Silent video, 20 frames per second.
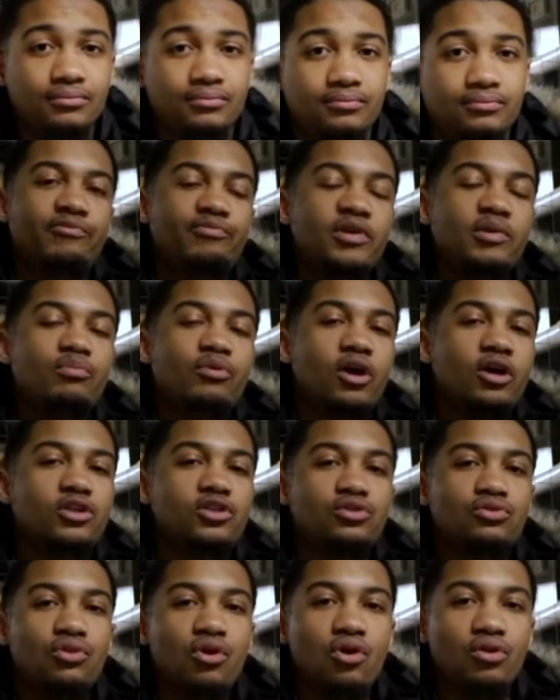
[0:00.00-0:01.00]
If people are
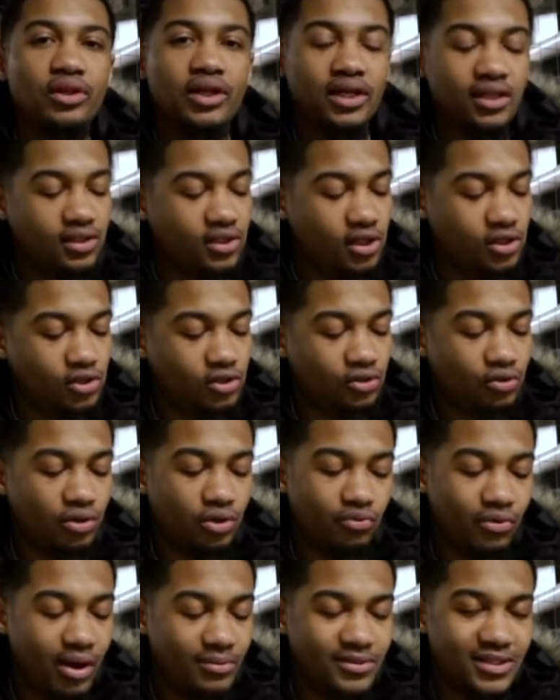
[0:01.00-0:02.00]
scrolling, searching through
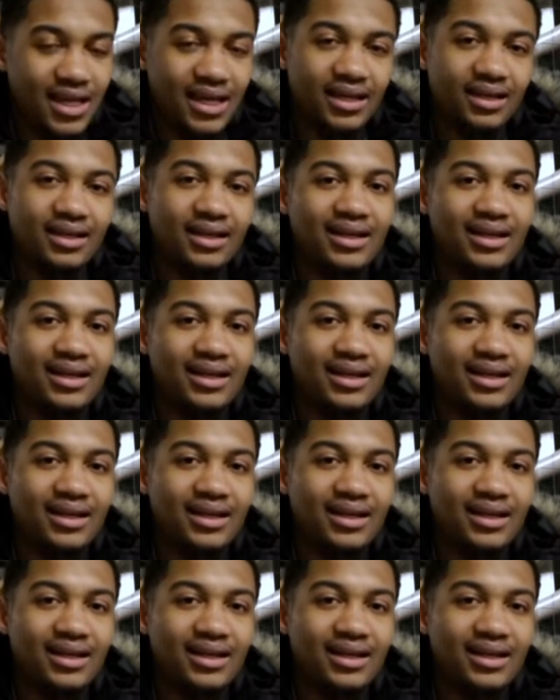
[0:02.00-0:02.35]
your website,